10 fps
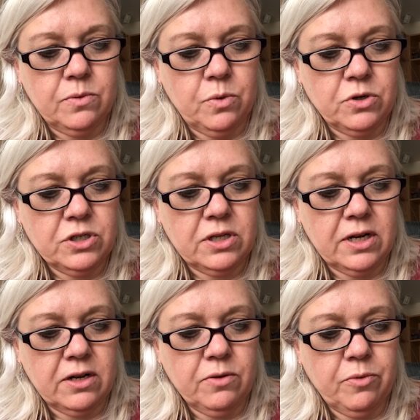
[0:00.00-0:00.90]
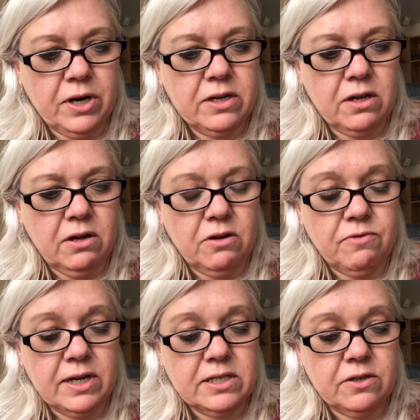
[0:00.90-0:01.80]
watched the little brown car
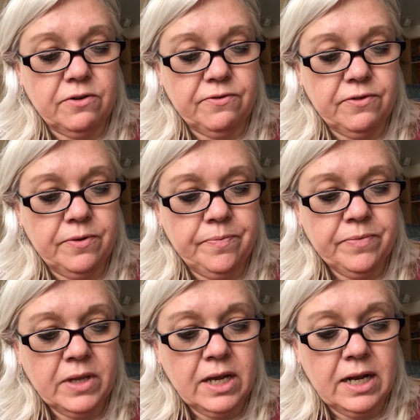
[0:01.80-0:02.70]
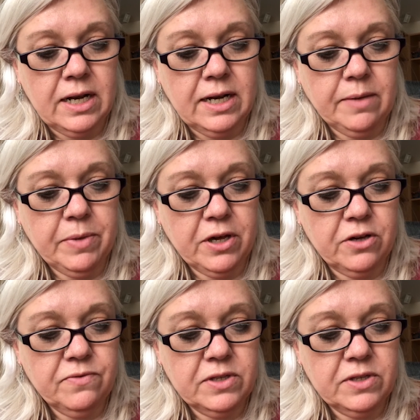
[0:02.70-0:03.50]
race off, leaping over